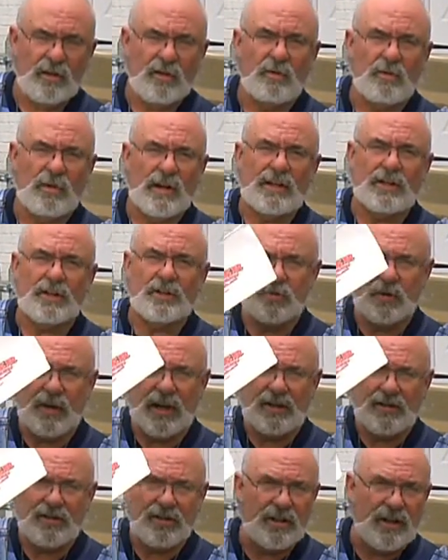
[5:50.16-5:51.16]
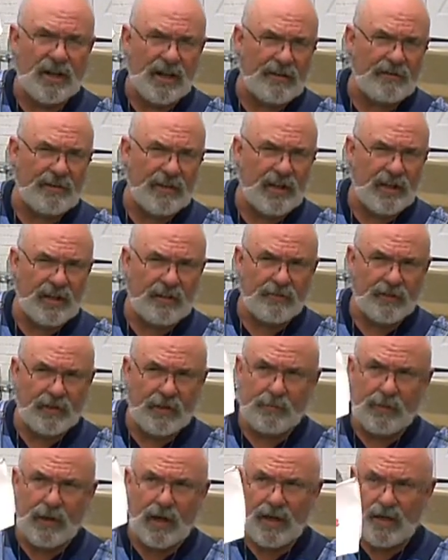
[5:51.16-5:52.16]
registration and everything for the
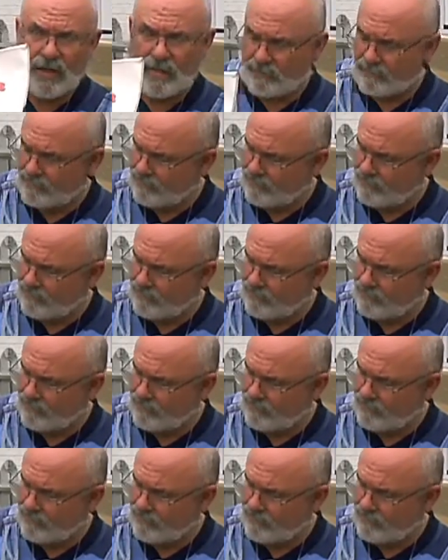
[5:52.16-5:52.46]
bike.